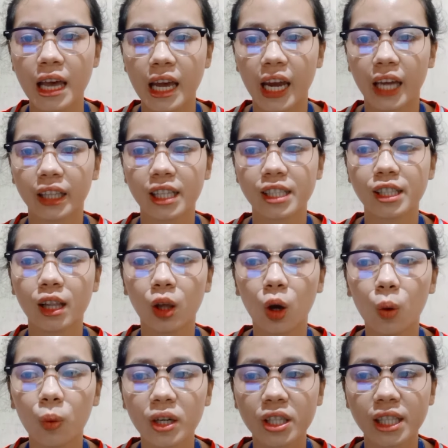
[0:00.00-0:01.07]
it is the
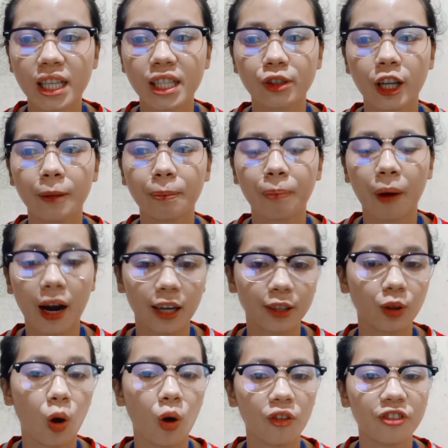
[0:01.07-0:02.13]
lower central part
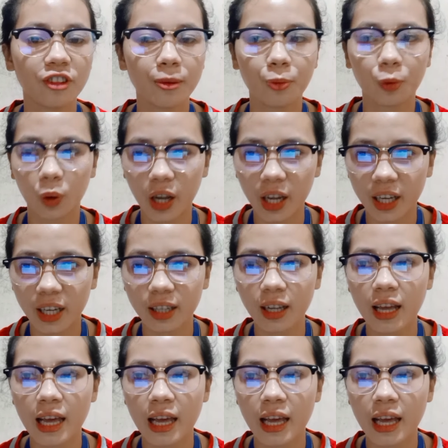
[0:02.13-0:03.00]
of the brain.